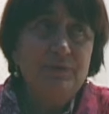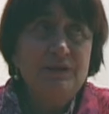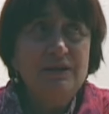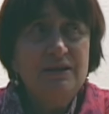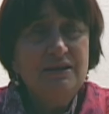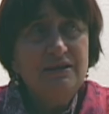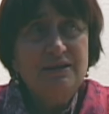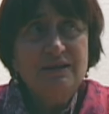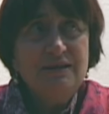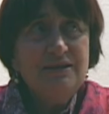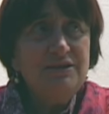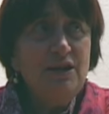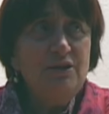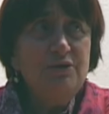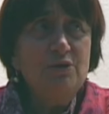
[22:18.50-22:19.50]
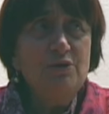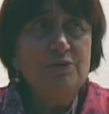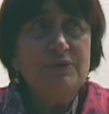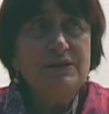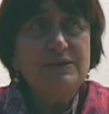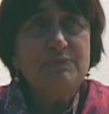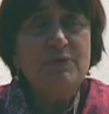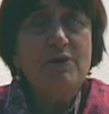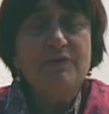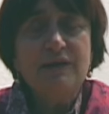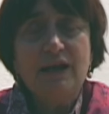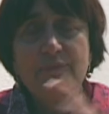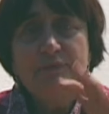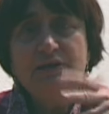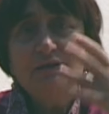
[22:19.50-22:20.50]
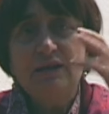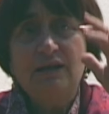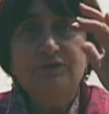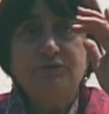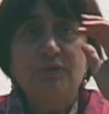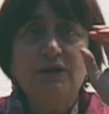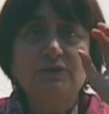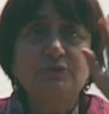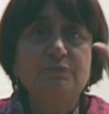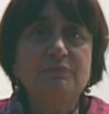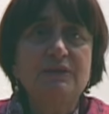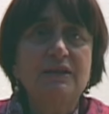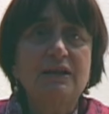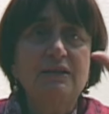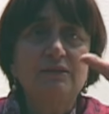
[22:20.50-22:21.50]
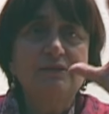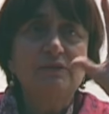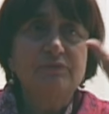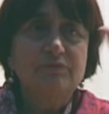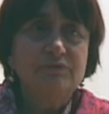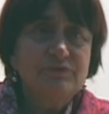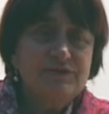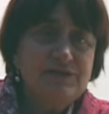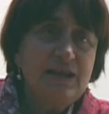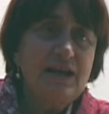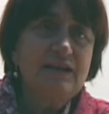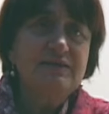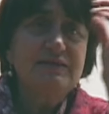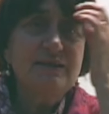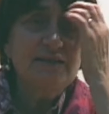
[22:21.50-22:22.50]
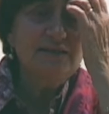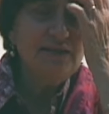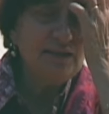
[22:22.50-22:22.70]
But it's not always boring. I mean, I try to make a lot of side things